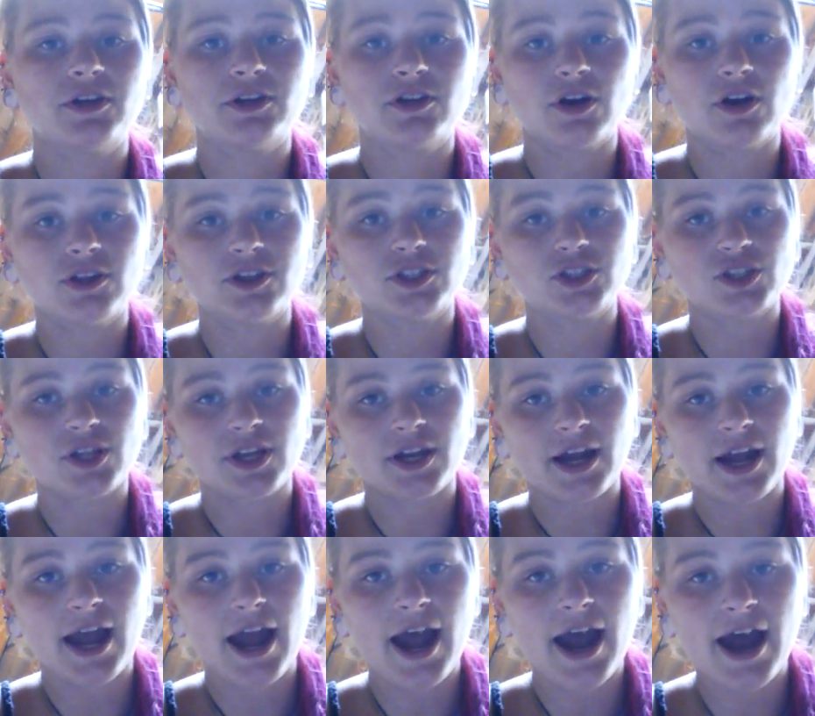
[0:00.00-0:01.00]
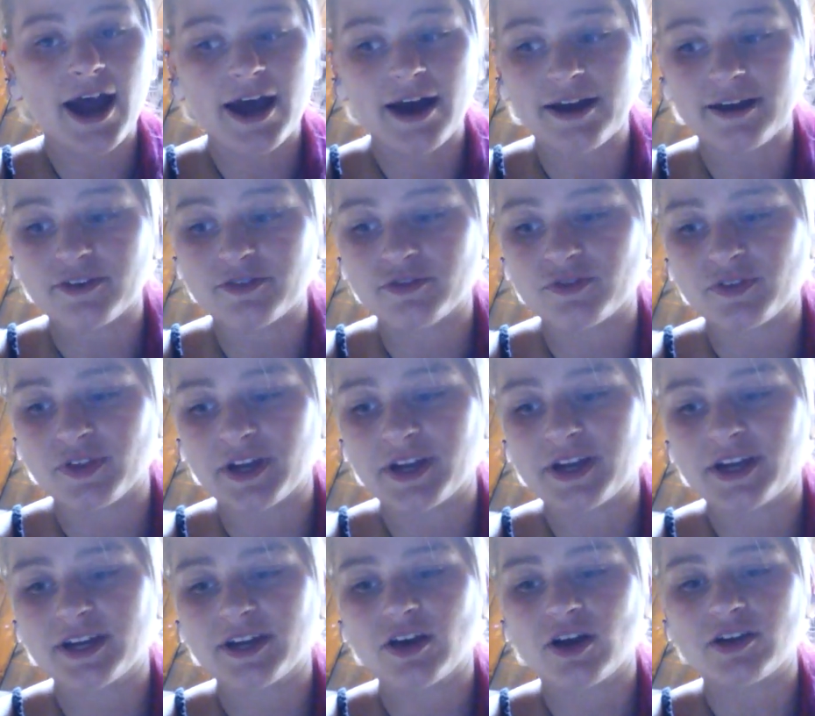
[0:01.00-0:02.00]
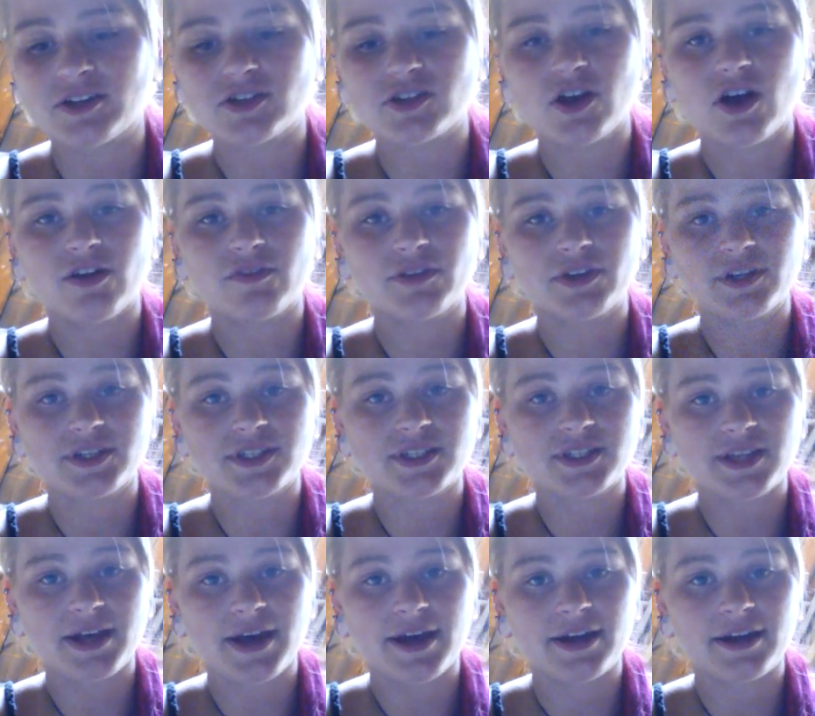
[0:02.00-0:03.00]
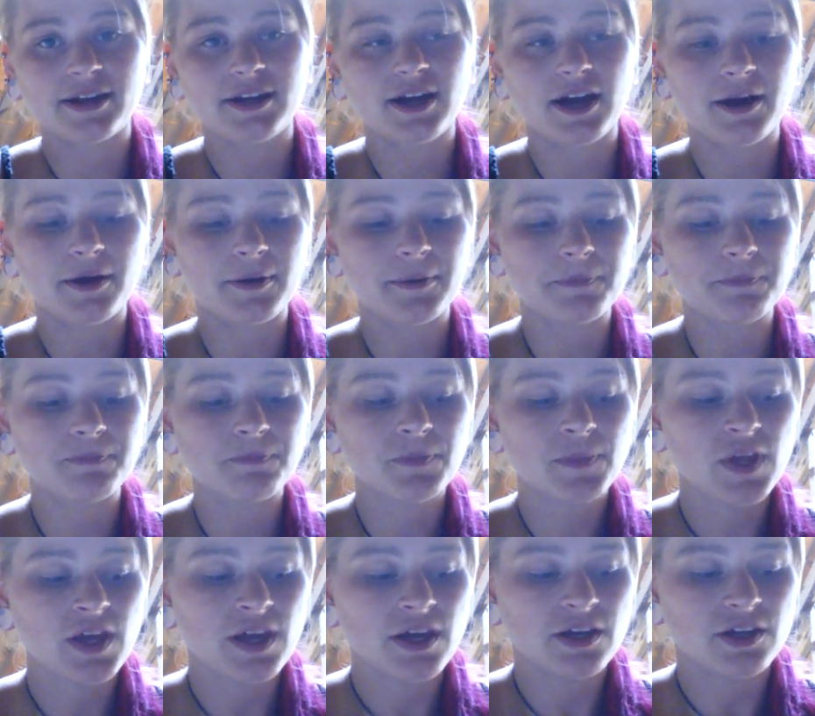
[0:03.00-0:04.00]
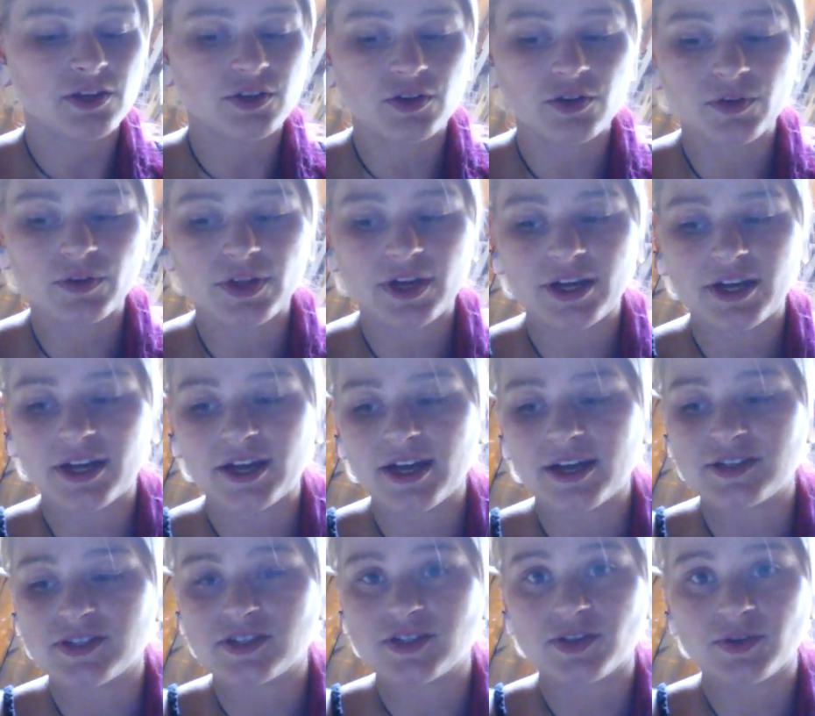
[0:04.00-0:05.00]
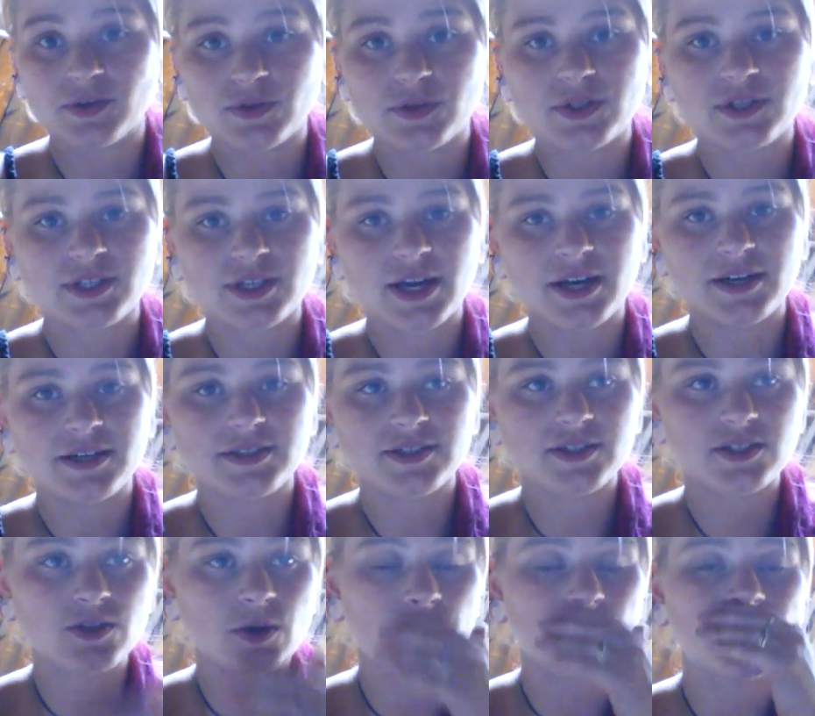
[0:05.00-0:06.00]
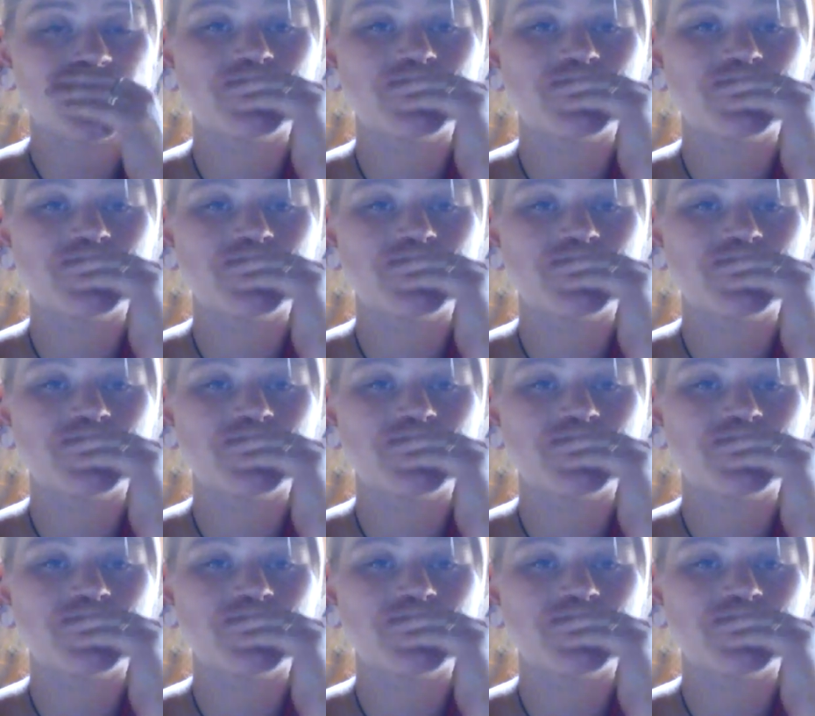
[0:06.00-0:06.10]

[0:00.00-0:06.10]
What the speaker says: knowledge that I have, like, it's obvious that like, as Thoth says, so many